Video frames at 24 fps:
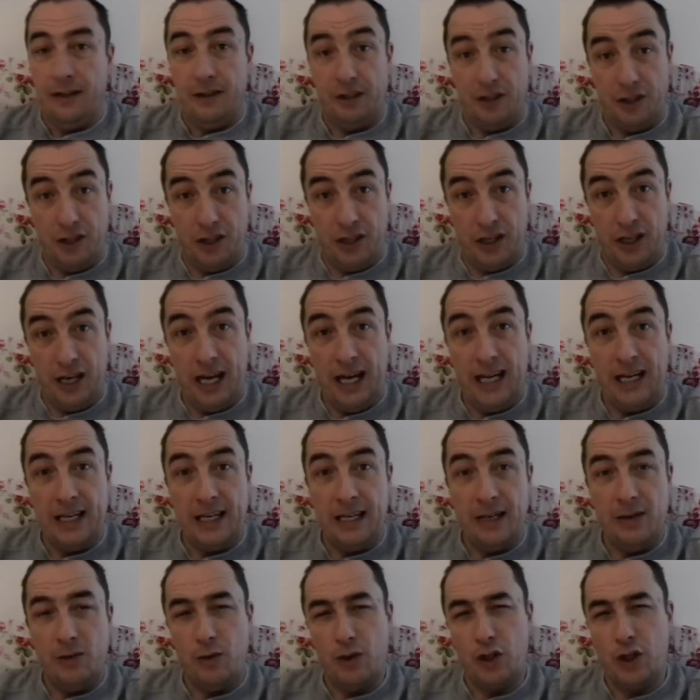The
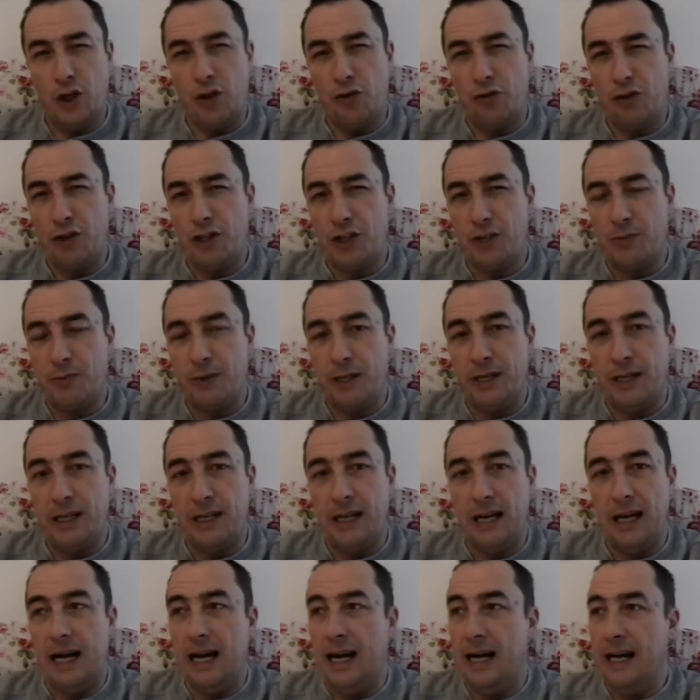skin was
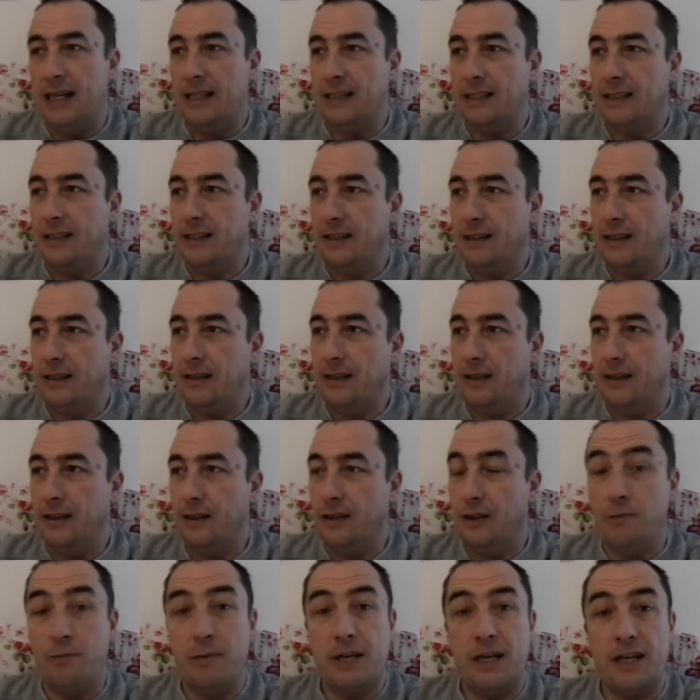crispy and
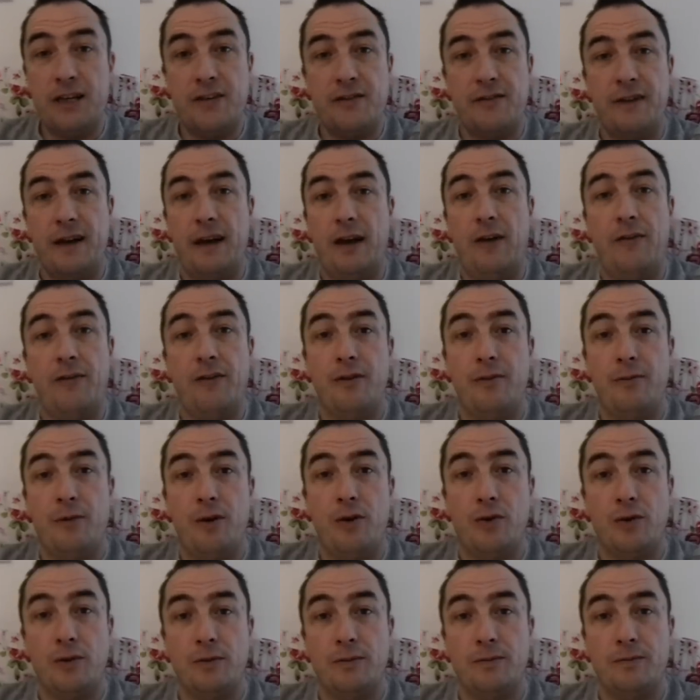the meat fell off the
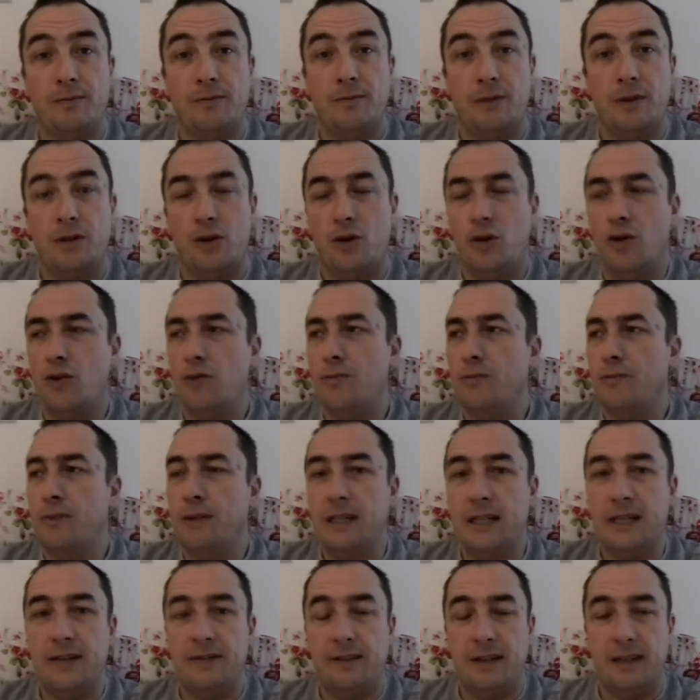bone. Couldn't
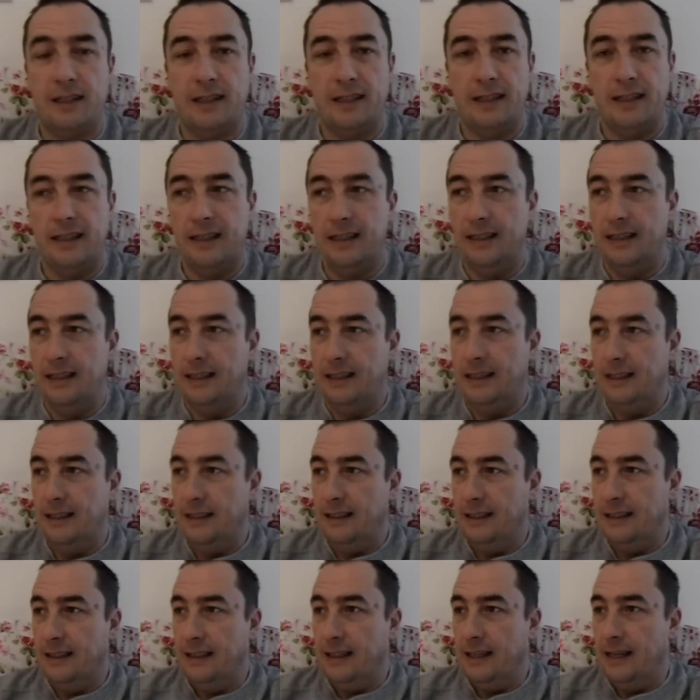believe it.
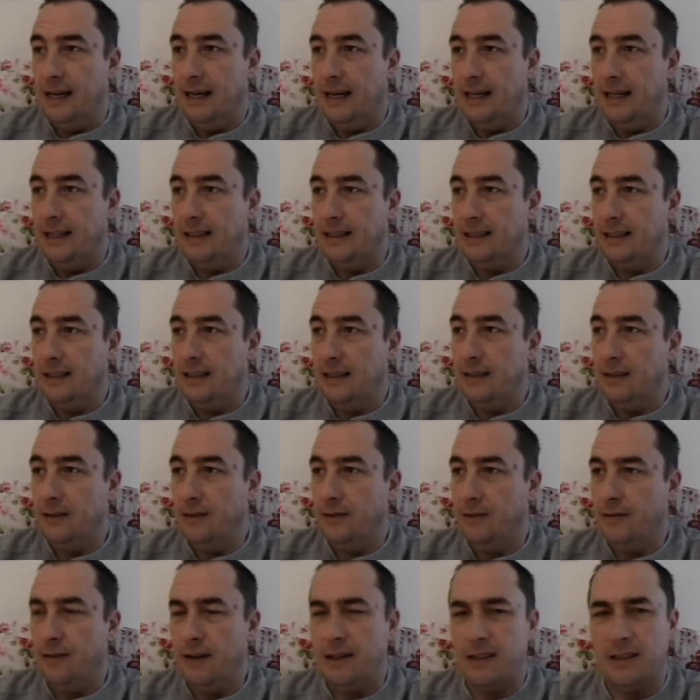And
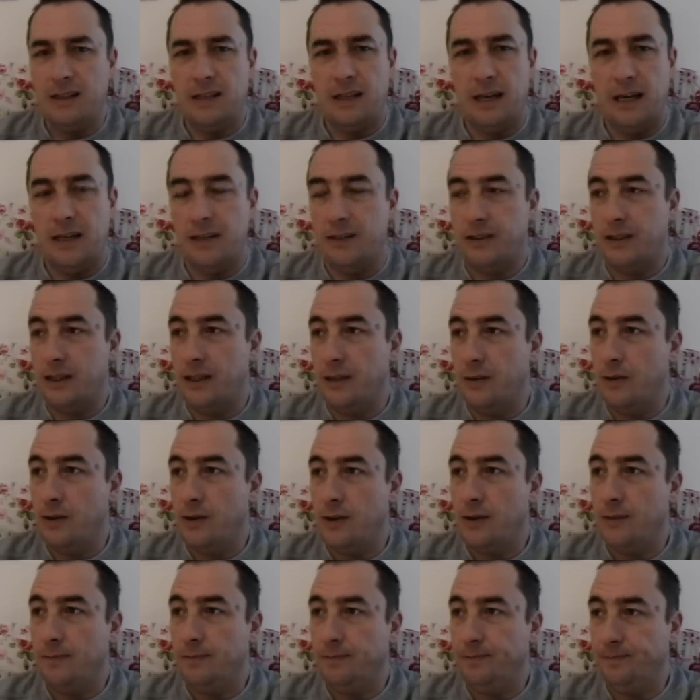fantastic it
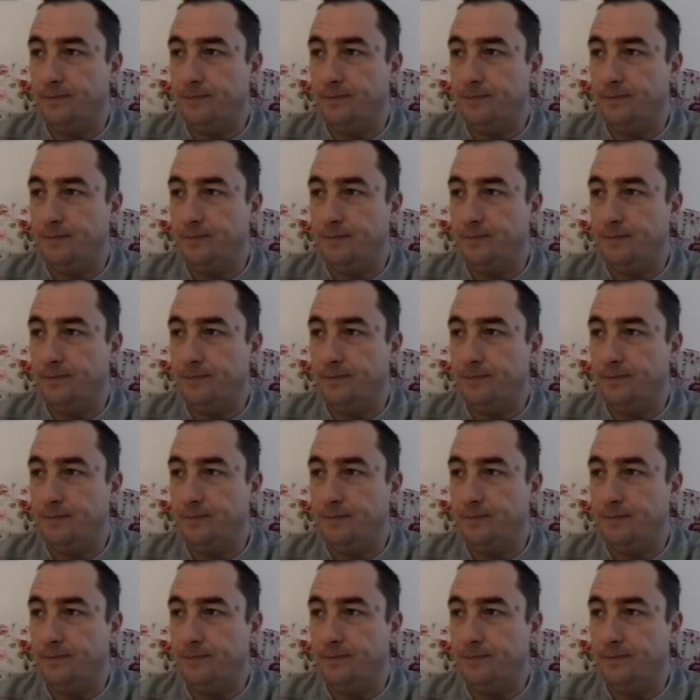was.